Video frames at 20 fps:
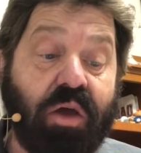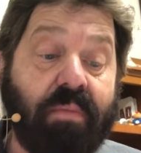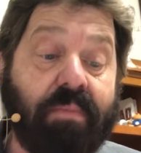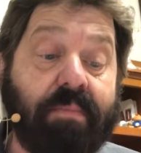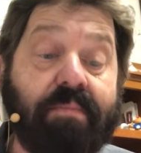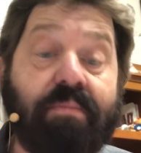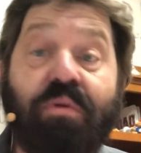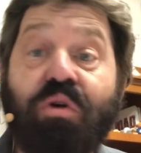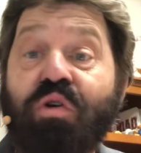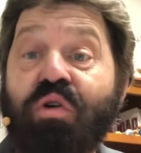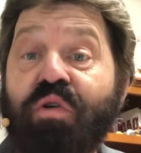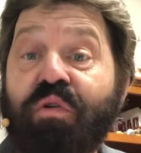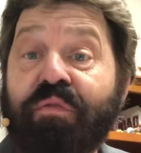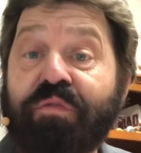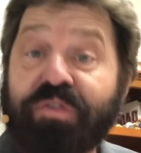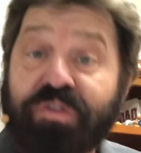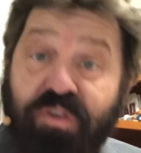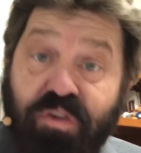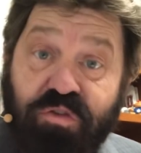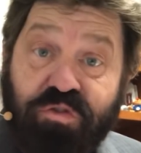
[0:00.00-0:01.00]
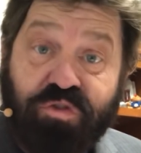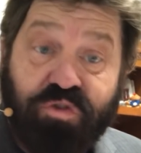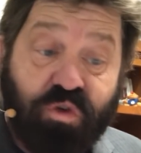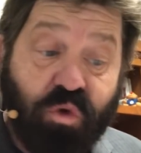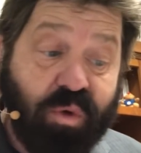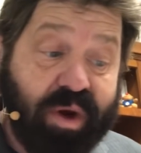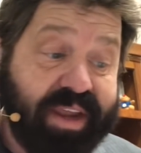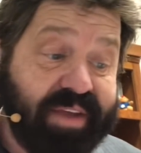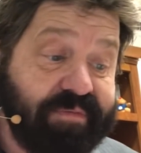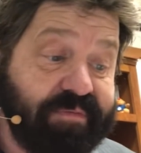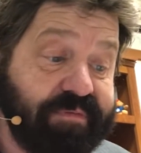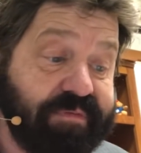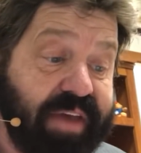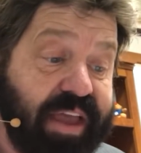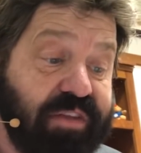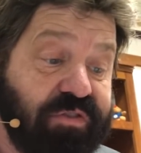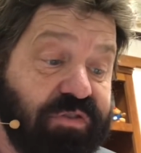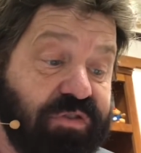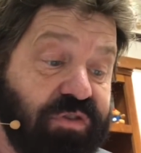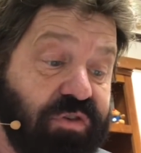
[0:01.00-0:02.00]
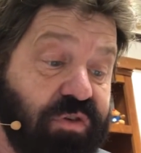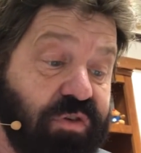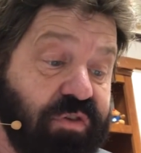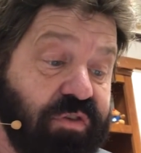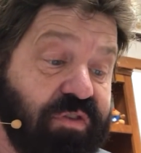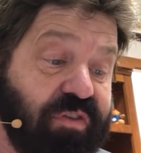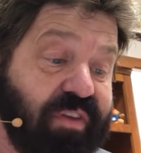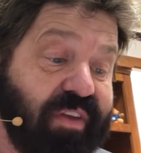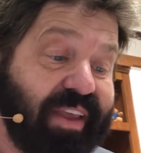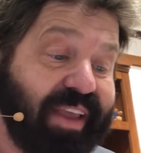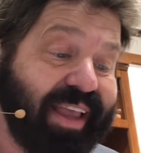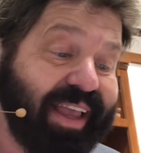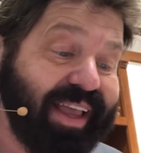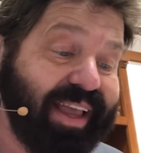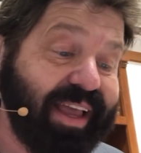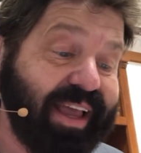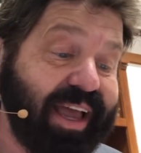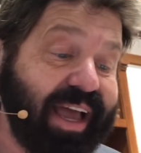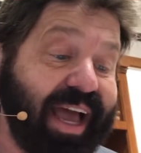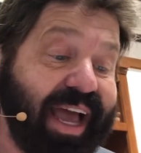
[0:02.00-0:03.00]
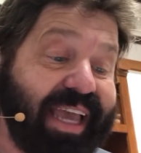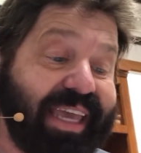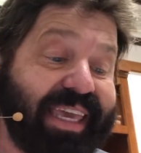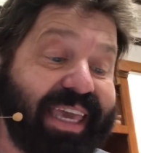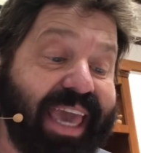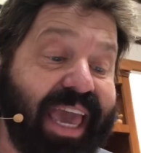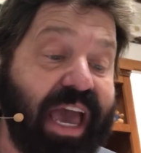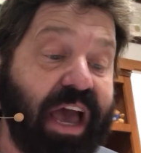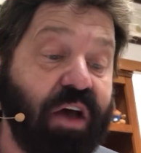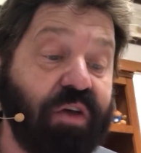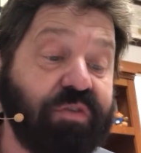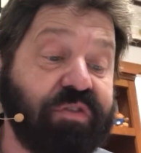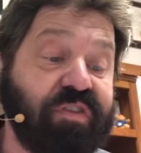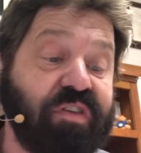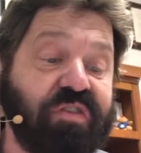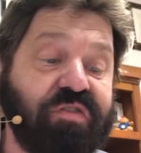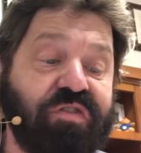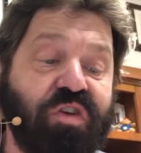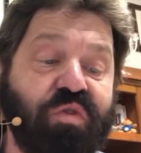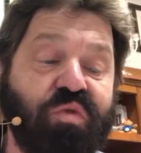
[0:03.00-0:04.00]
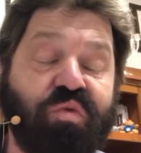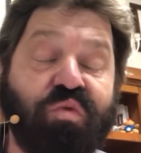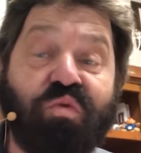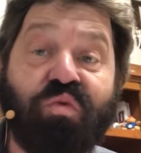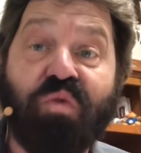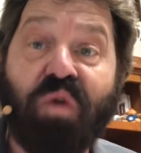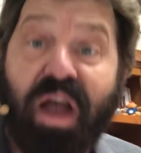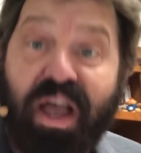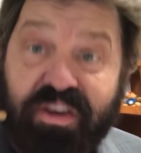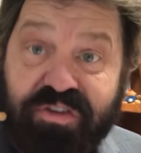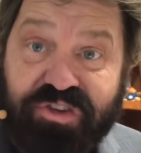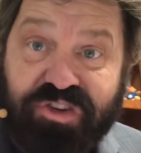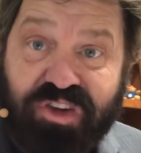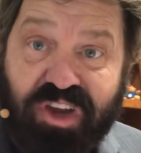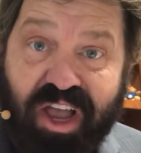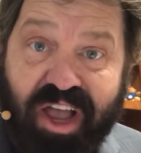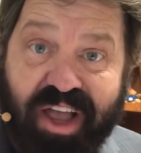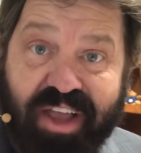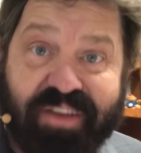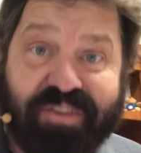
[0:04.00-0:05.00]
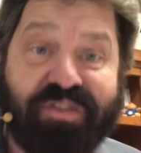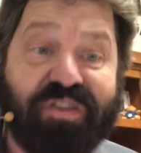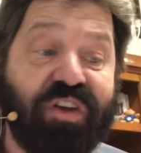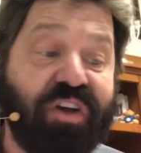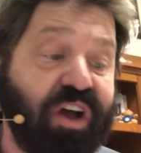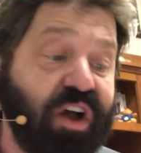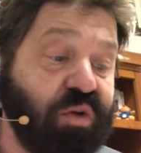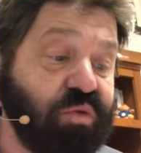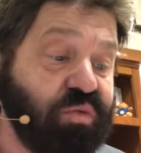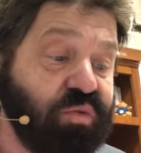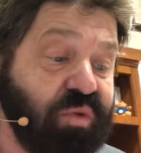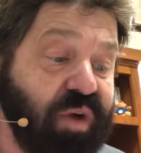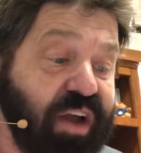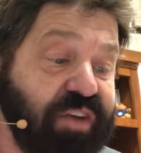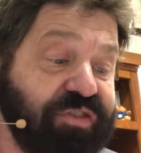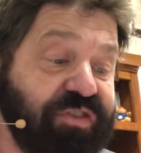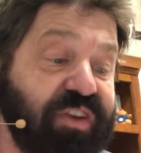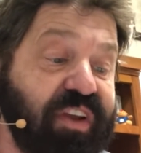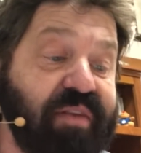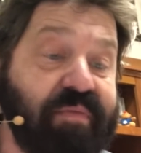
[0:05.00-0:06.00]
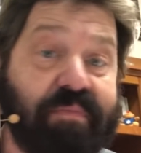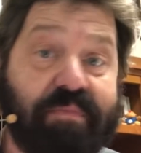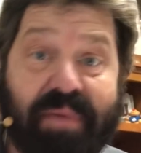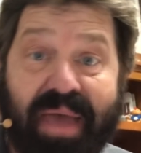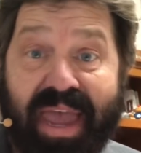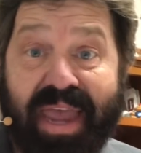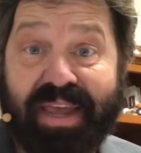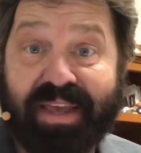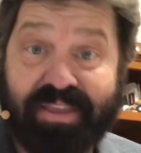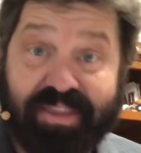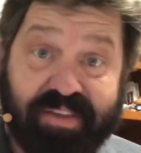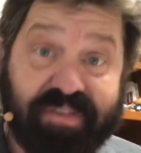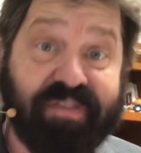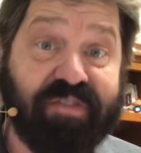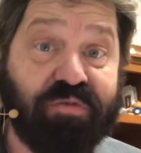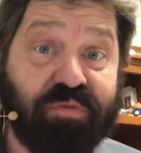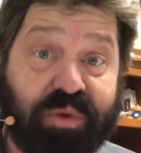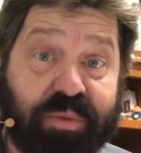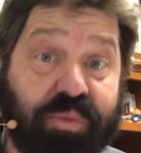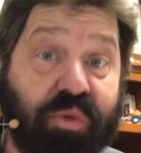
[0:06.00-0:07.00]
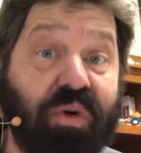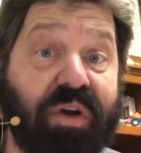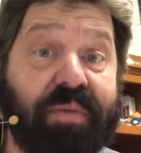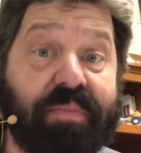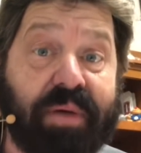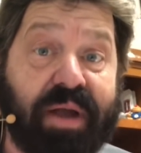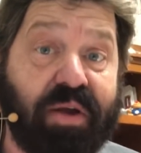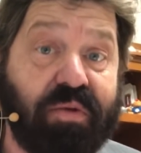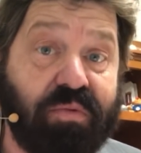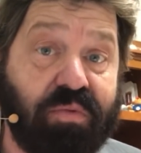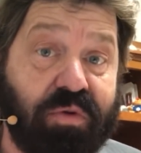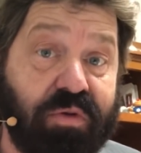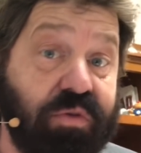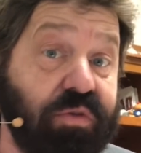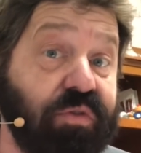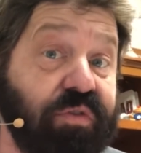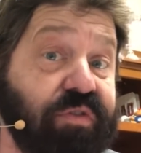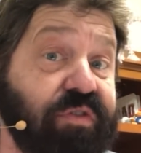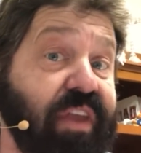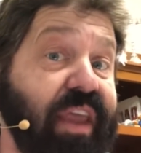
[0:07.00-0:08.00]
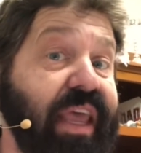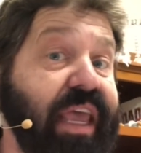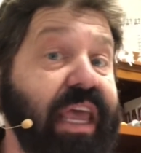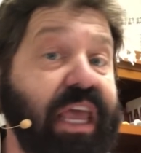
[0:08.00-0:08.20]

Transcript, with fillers: moves joint ventures accounts to Russia, to a Russian bank. This is reported by Reuters.